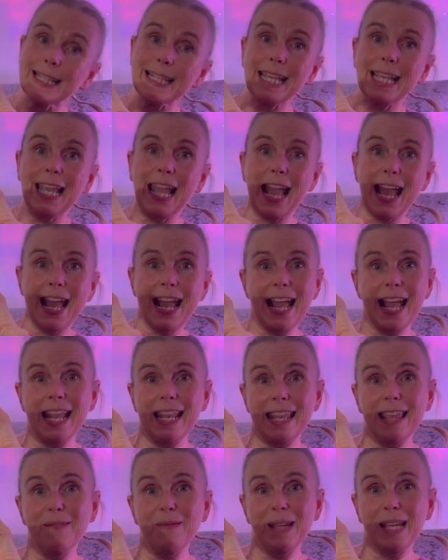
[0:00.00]

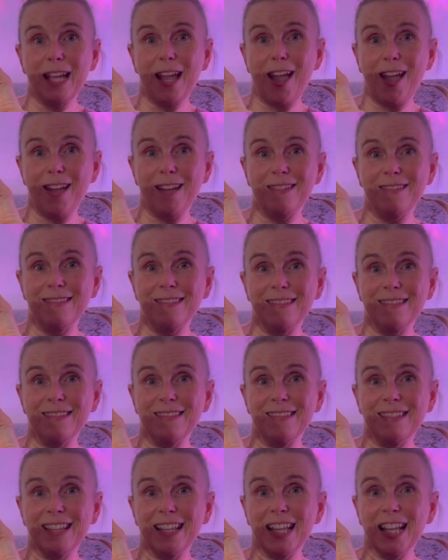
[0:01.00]
can. There we go.
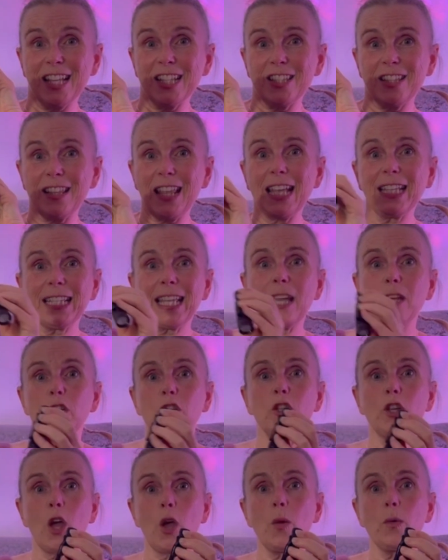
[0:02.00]
So that's how
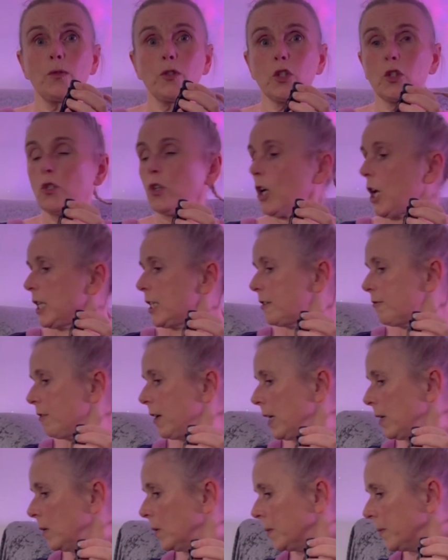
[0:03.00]
you know Shungite's
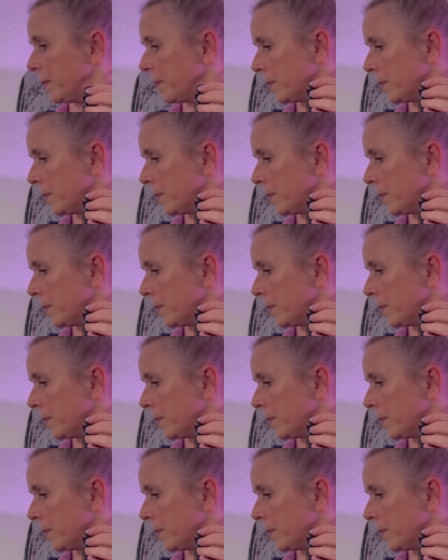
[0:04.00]
real.